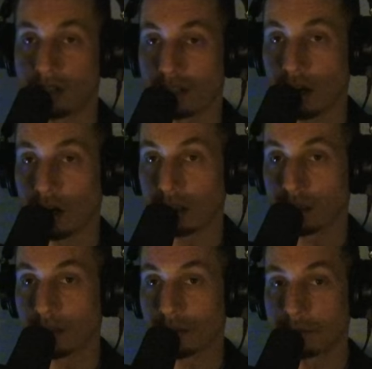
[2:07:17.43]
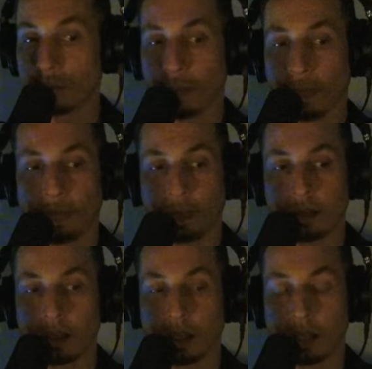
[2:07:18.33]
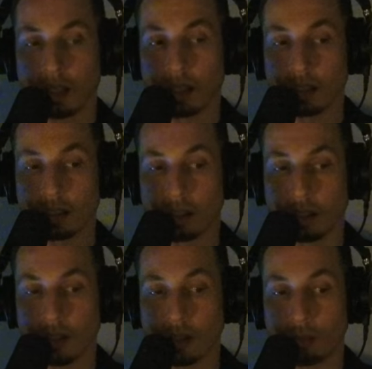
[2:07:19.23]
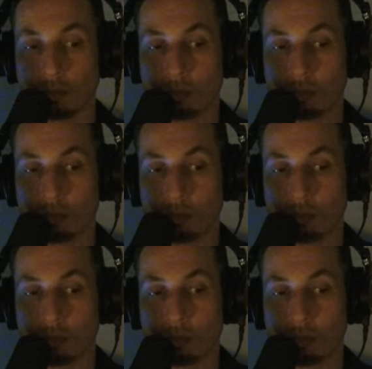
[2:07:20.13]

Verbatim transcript: dark, and um,